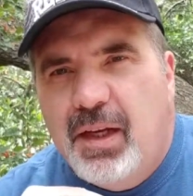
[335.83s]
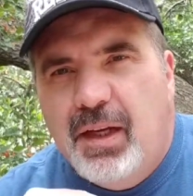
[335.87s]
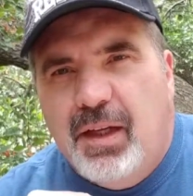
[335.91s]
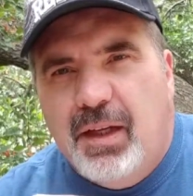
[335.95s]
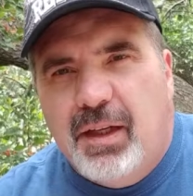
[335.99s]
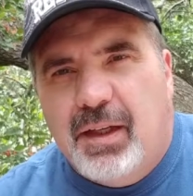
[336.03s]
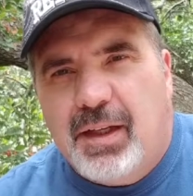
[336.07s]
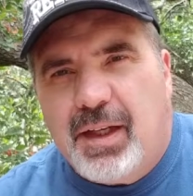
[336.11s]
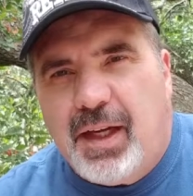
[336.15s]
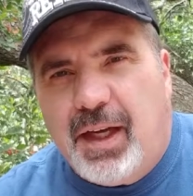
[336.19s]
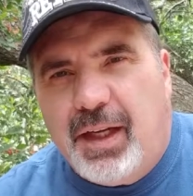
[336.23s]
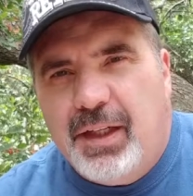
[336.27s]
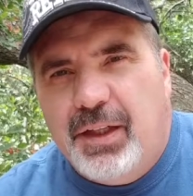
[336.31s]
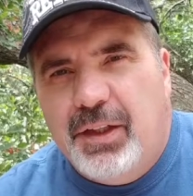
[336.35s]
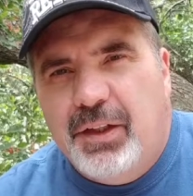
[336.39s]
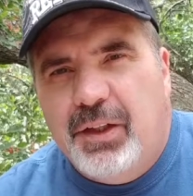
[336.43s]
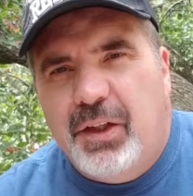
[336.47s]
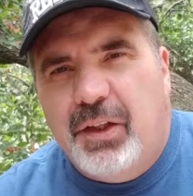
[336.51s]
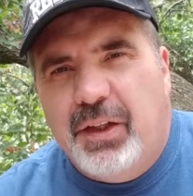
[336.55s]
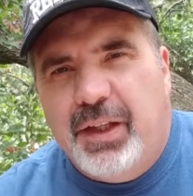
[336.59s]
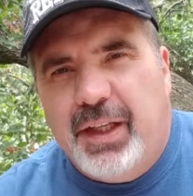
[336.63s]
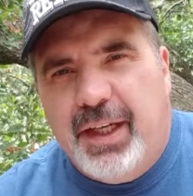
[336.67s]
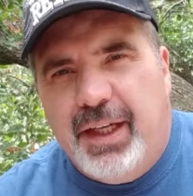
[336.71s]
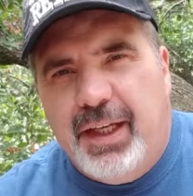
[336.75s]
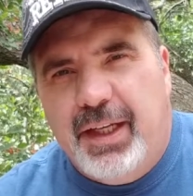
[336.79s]
Got to
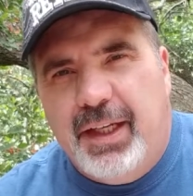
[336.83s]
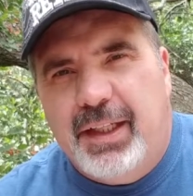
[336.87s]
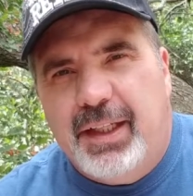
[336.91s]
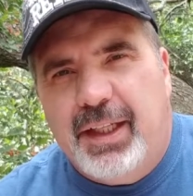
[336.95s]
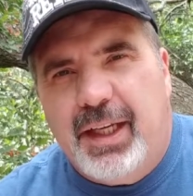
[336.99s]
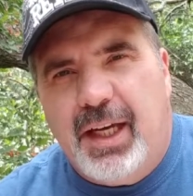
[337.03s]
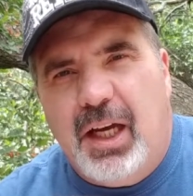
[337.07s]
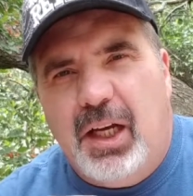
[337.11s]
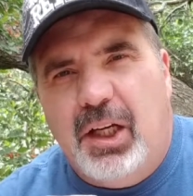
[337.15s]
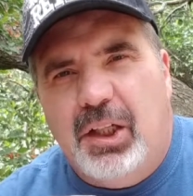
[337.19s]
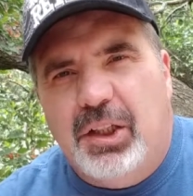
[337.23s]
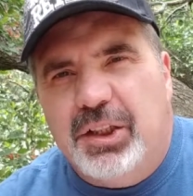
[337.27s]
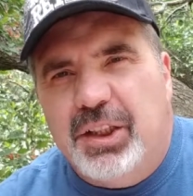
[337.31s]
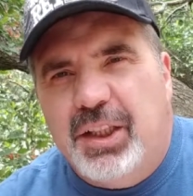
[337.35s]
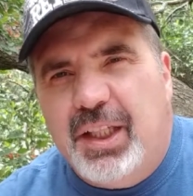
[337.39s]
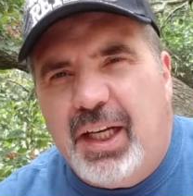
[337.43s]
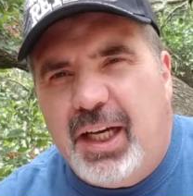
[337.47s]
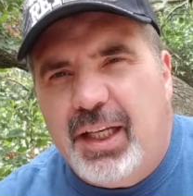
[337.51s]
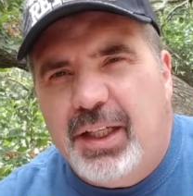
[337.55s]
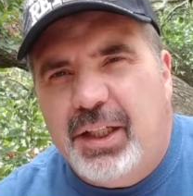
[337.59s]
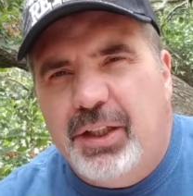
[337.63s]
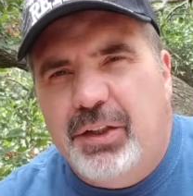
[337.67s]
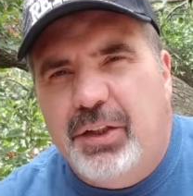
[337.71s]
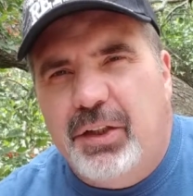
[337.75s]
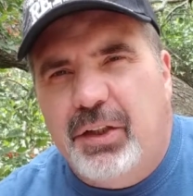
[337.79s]
know the head count, got
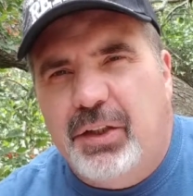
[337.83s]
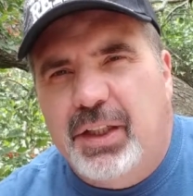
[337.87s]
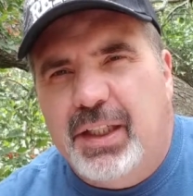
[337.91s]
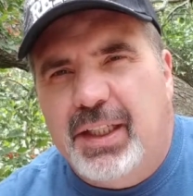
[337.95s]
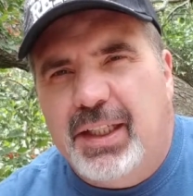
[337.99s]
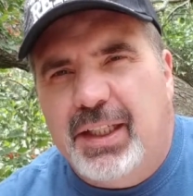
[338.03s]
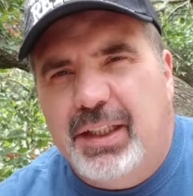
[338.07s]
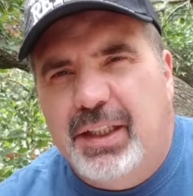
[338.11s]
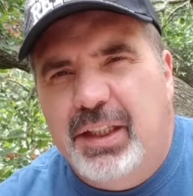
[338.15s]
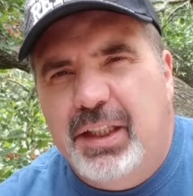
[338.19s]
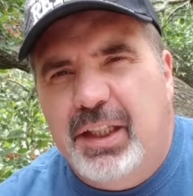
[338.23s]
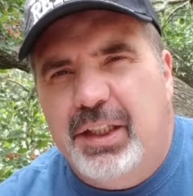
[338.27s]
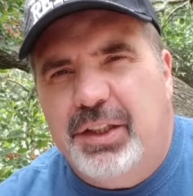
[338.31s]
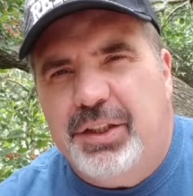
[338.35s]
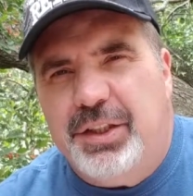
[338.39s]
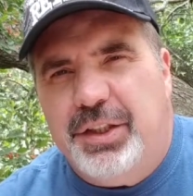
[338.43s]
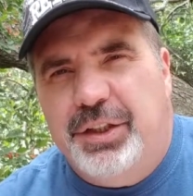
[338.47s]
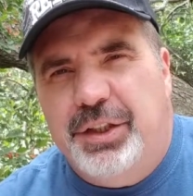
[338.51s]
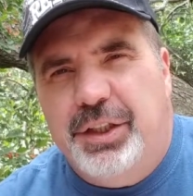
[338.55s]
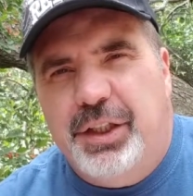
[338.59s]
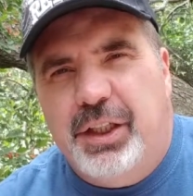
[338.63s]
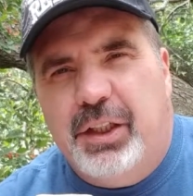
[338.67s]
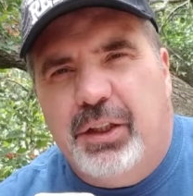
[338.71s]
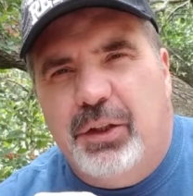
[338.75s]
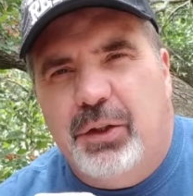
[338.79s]
to know the condition.
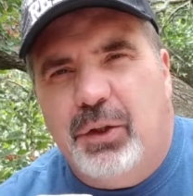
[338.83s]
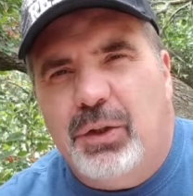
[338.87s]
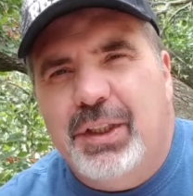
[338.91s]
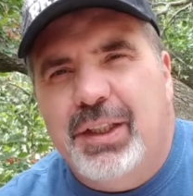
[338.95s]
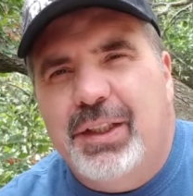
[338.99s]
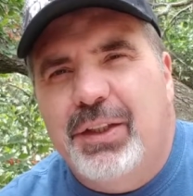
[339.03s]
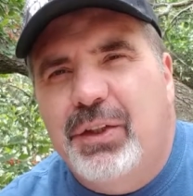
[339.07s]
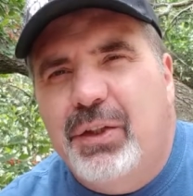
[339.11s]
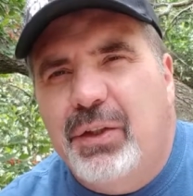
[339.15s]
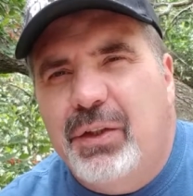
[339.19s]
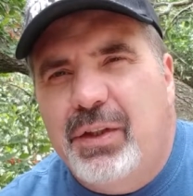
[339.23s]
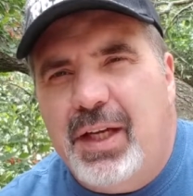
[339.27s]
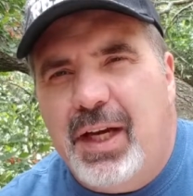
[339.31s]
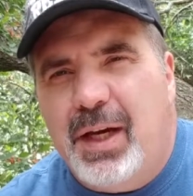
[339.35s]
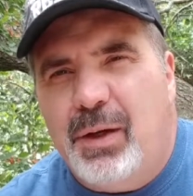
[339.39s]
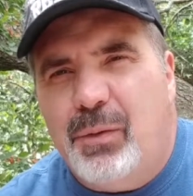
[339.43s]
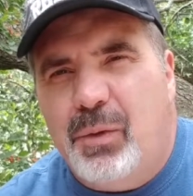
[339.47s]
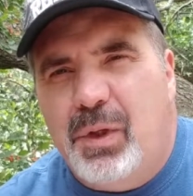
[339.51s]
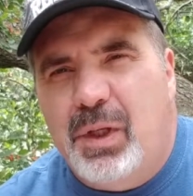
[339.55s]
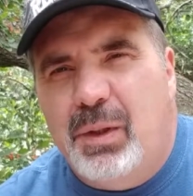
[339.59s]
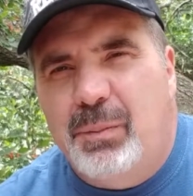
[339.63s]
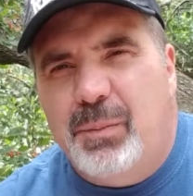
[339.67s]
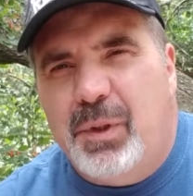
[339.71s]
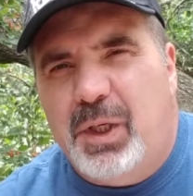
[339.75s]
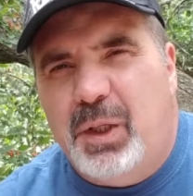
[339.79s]
You can only do that
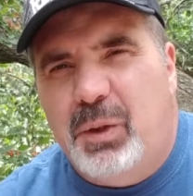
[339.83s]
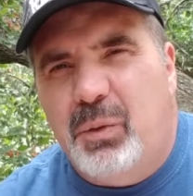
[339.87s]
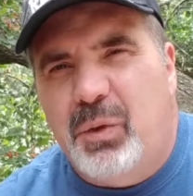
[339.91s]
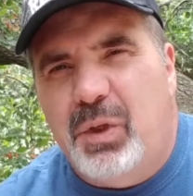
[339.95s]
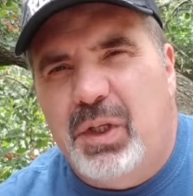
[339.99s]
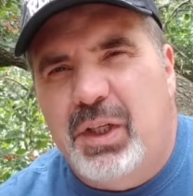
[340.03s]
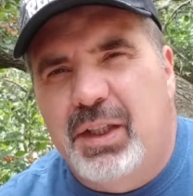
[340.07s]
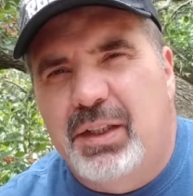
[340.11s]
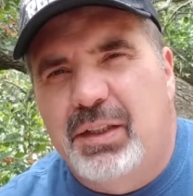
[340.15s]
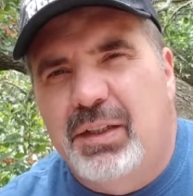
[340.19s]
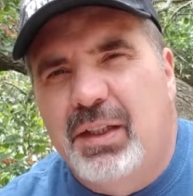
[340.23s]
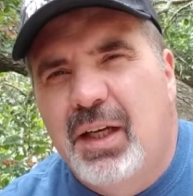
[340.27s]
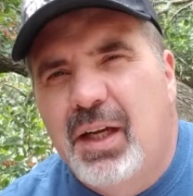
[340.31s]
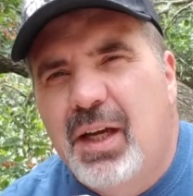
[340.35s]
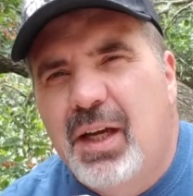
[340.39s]
one by one.